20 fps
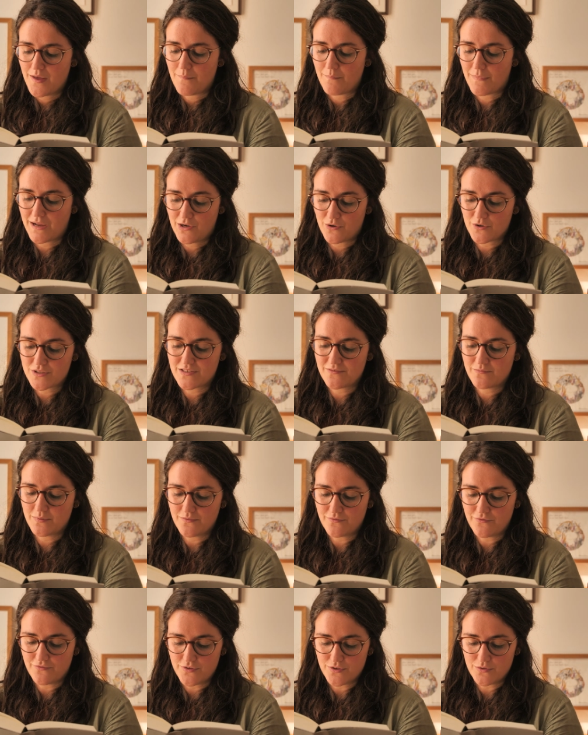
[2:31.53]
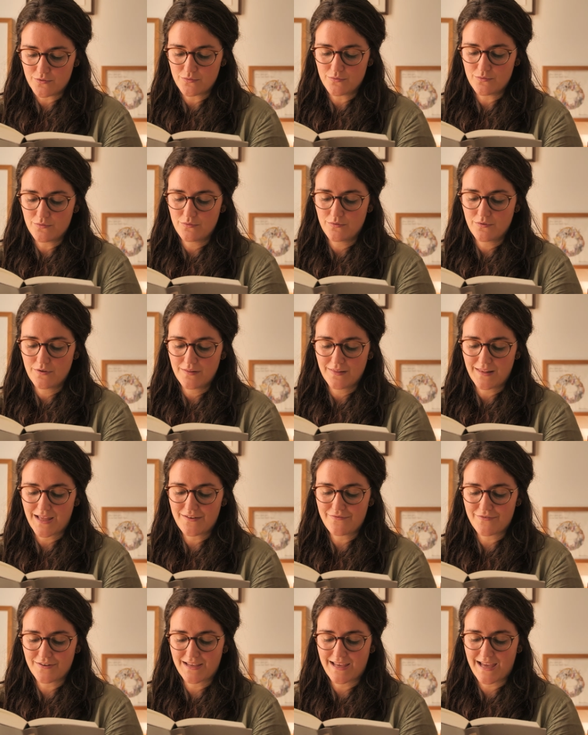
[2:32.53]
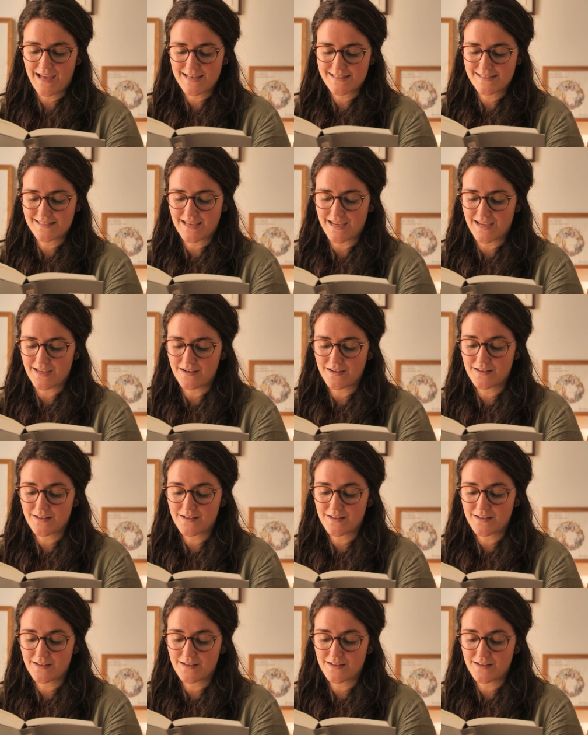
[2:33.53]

My notes have been few, life a cascade,